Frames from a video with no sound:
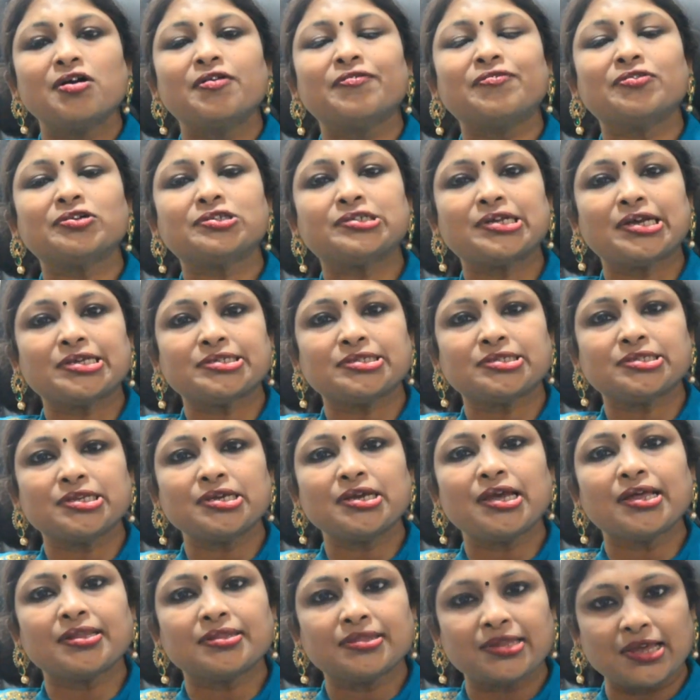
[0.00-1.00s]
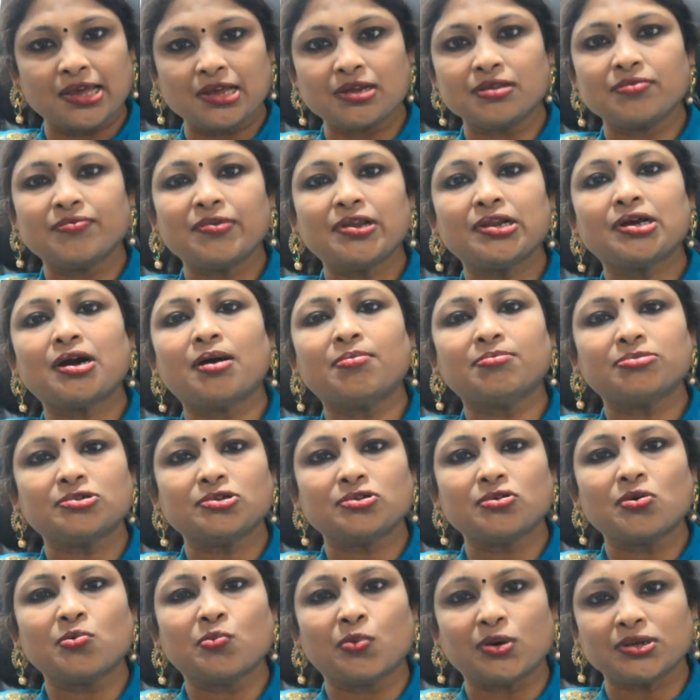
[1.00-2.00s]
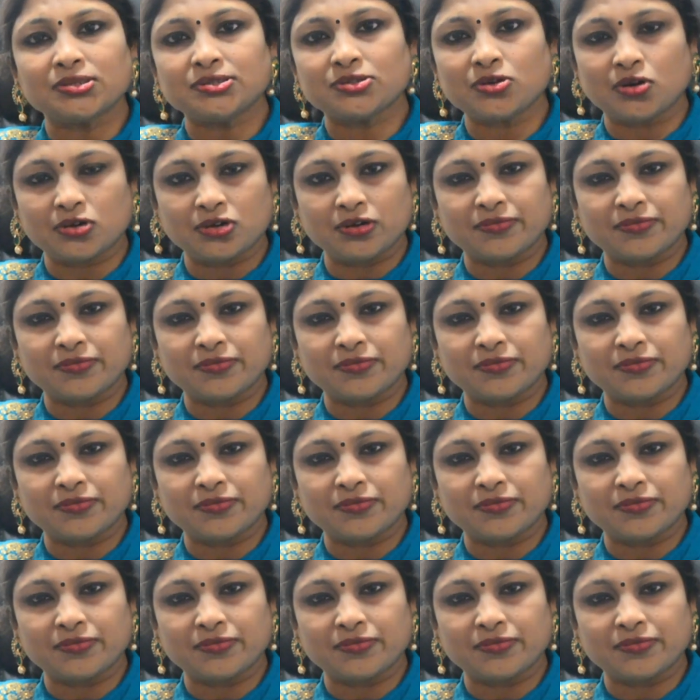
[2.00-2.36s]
for testing, and there we'll come to know what sort